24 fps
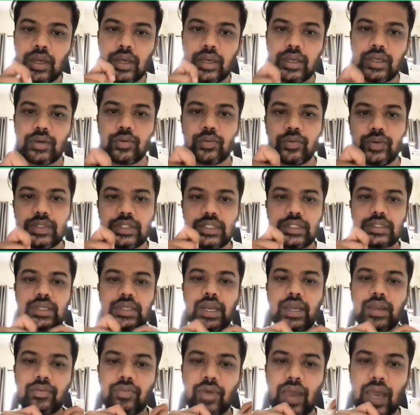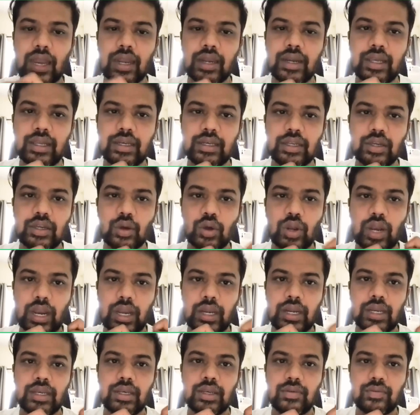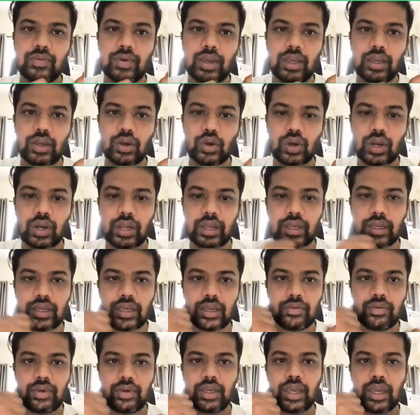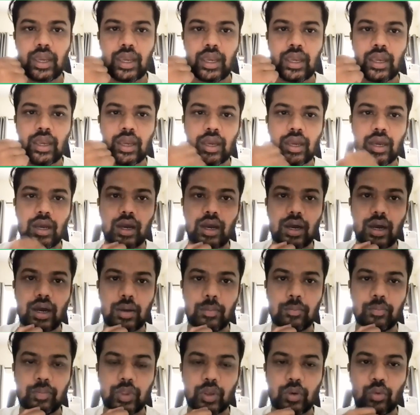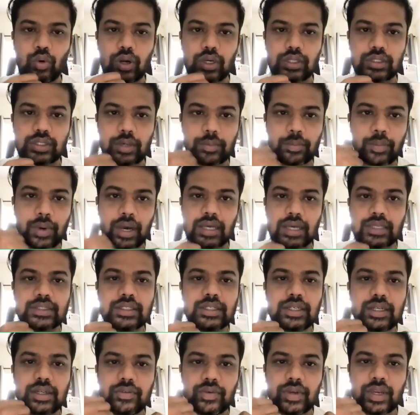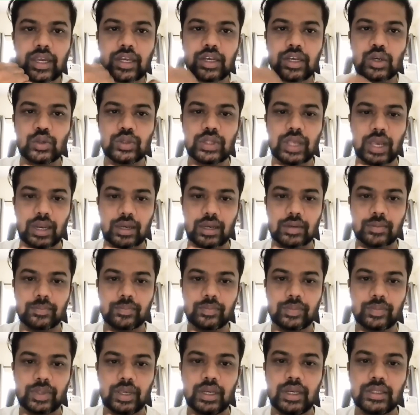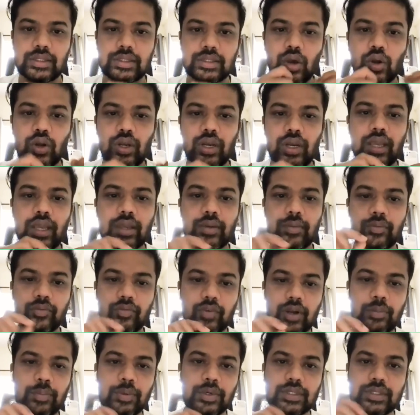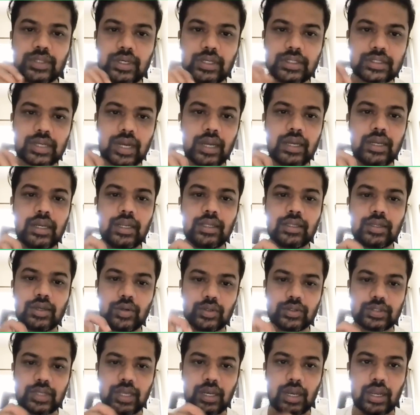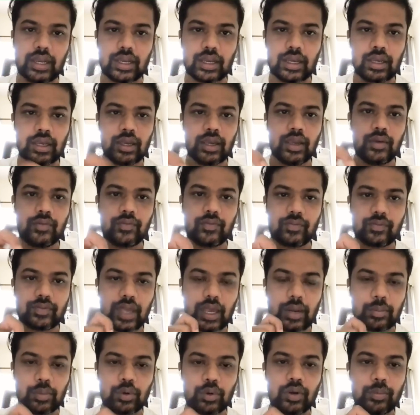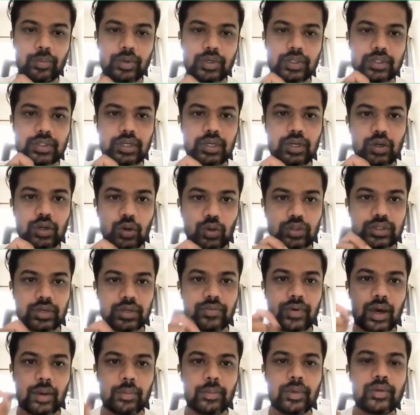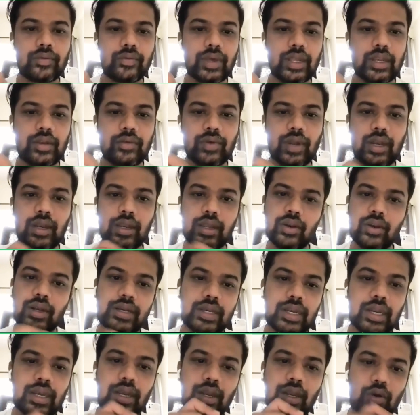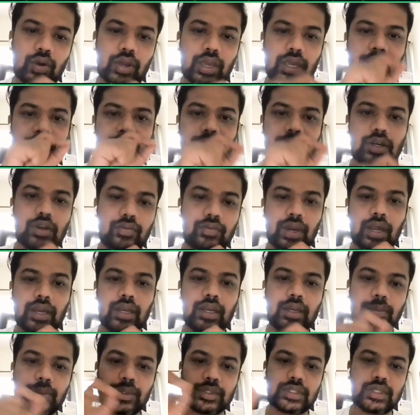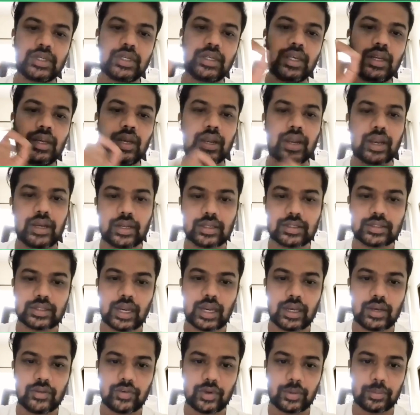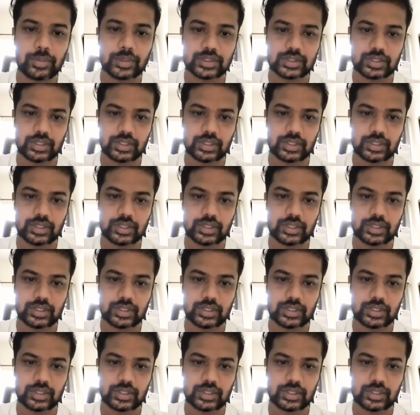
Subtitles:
which is like validating or identifying or like giving a pass certificate to that. It is all like one person is writing, say like if that person knows the farmer very well, he will tell, okay, instead of 90%, he will write as 95%.